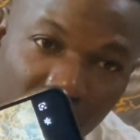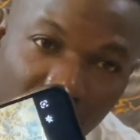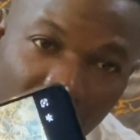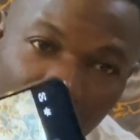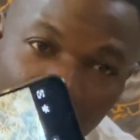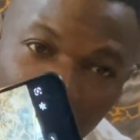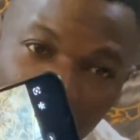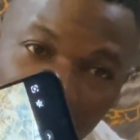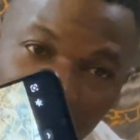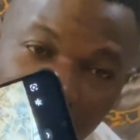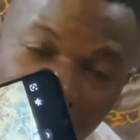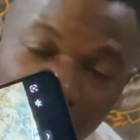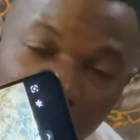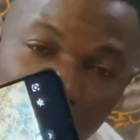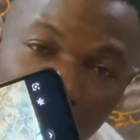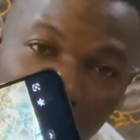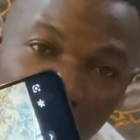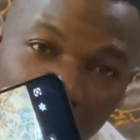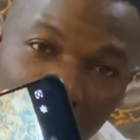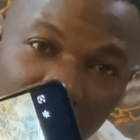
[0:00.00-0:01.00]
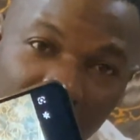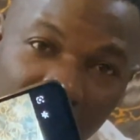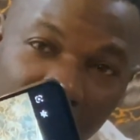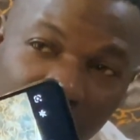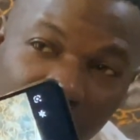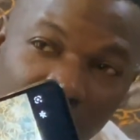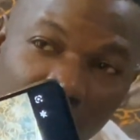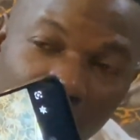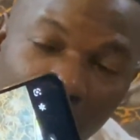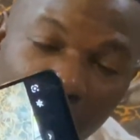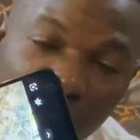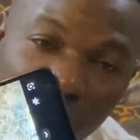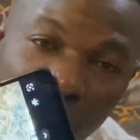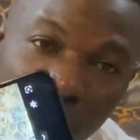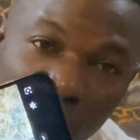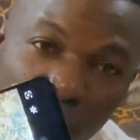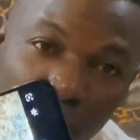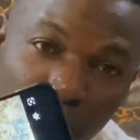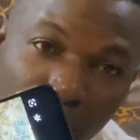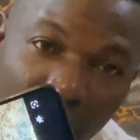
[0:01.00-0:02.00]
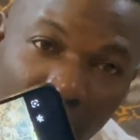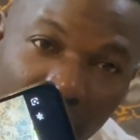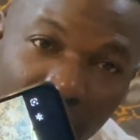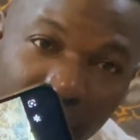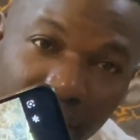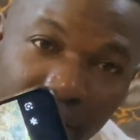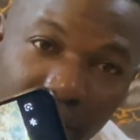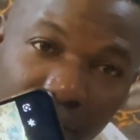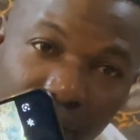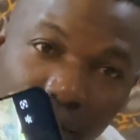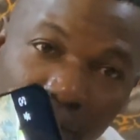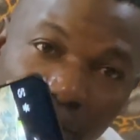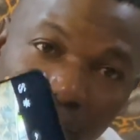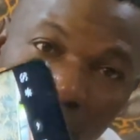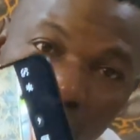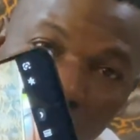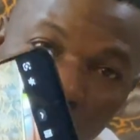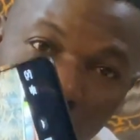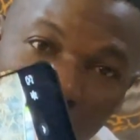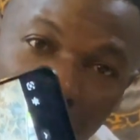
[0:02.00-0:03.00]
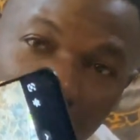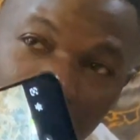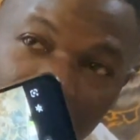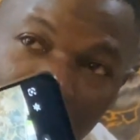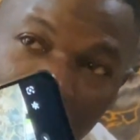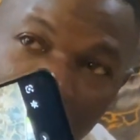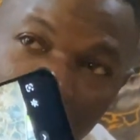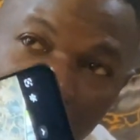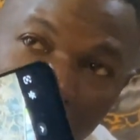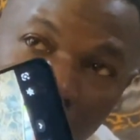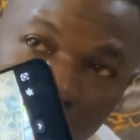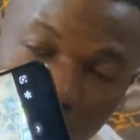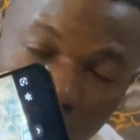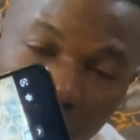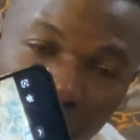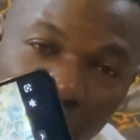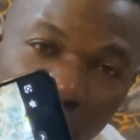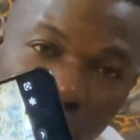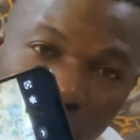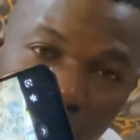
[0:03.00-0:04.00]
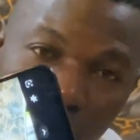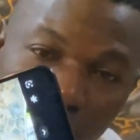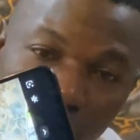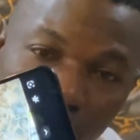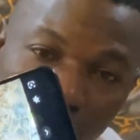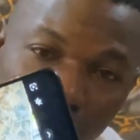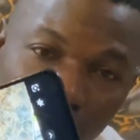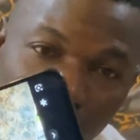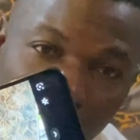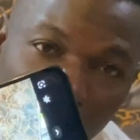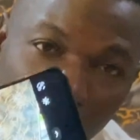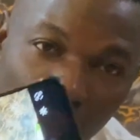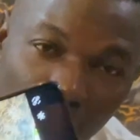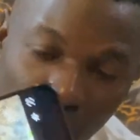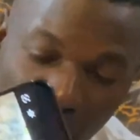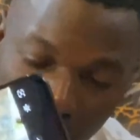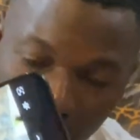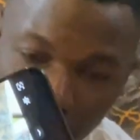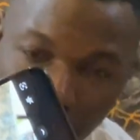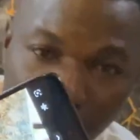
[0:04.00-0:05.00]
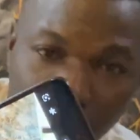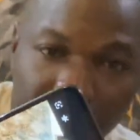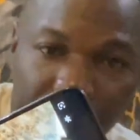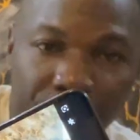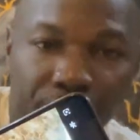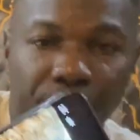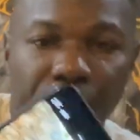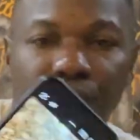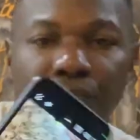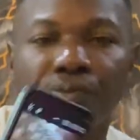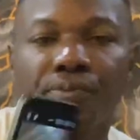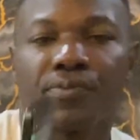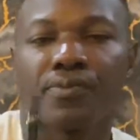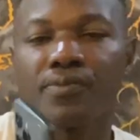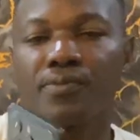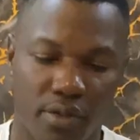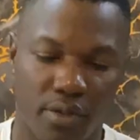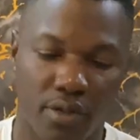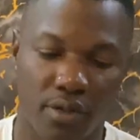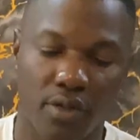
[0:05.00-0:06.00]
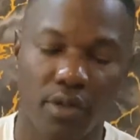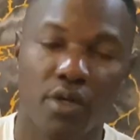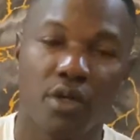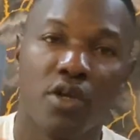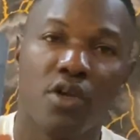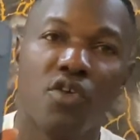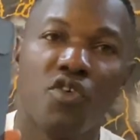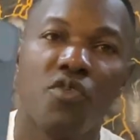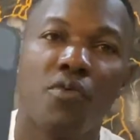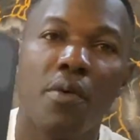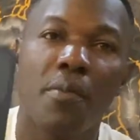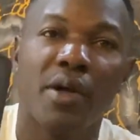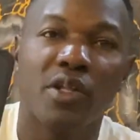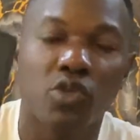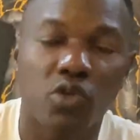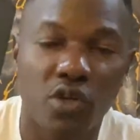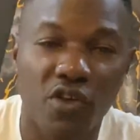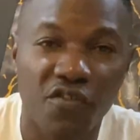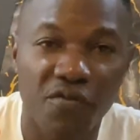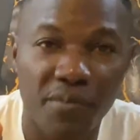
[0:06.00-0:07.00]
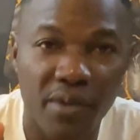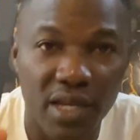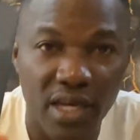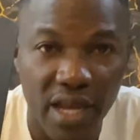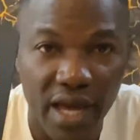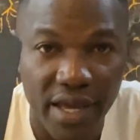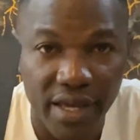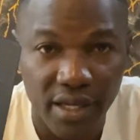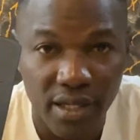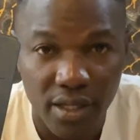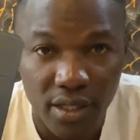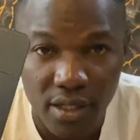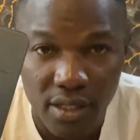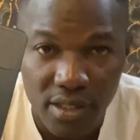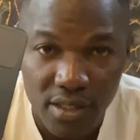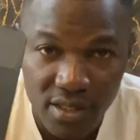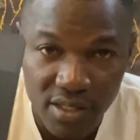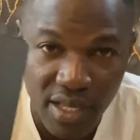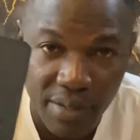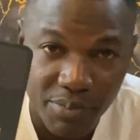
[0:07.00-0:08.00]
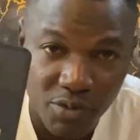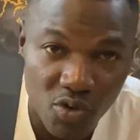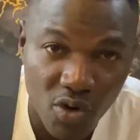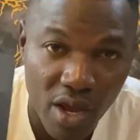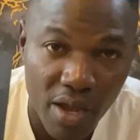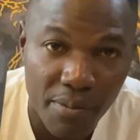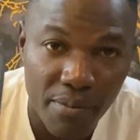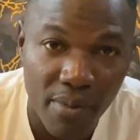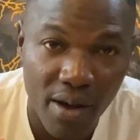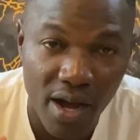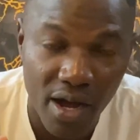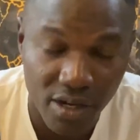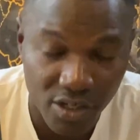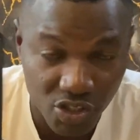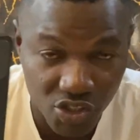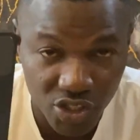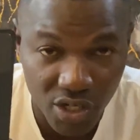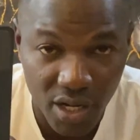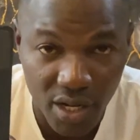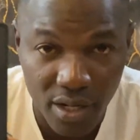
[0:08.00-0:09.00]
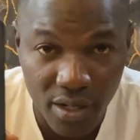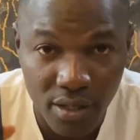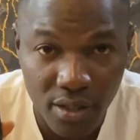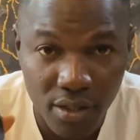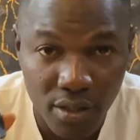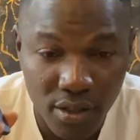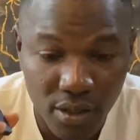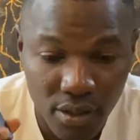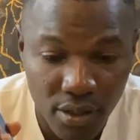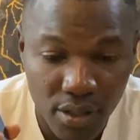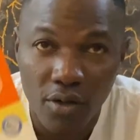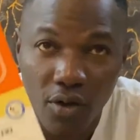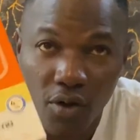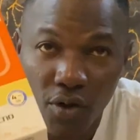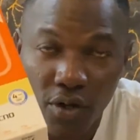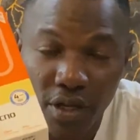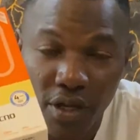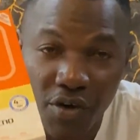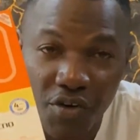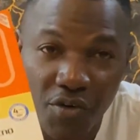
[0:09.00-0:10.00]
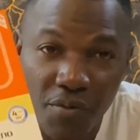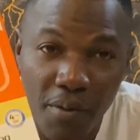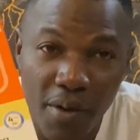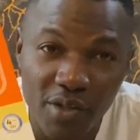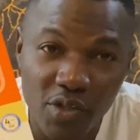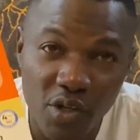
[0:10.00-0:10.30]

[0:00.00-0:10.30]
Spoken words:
and gives you more insight so that you buy with knowledge. Okay, remember to give me a like, subscribe and share. Okay, remember to